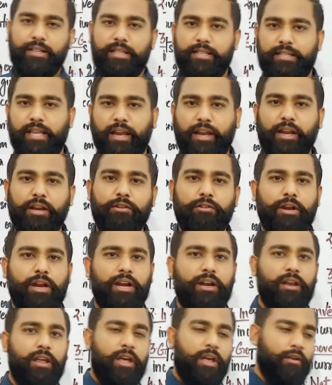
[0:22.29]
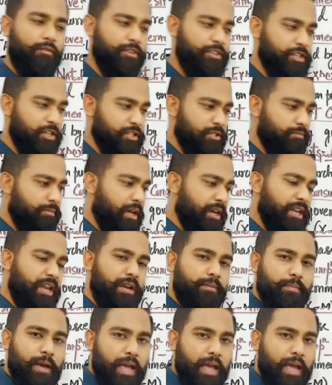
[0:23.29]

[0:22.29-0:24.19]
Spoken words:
the second unit, which is money in